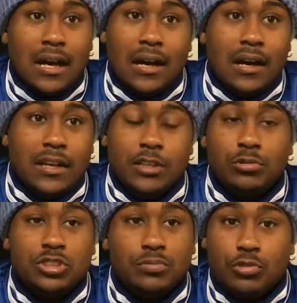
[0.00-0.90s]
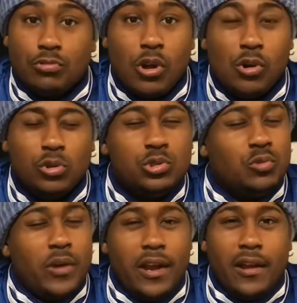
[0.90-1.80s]
There was some throws
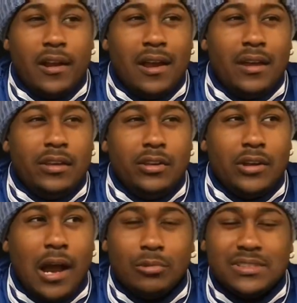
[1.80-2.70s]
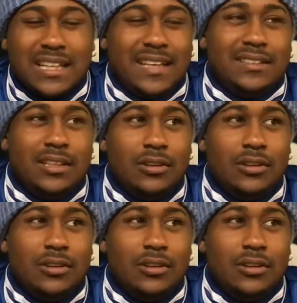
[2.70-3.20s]
where, I was like,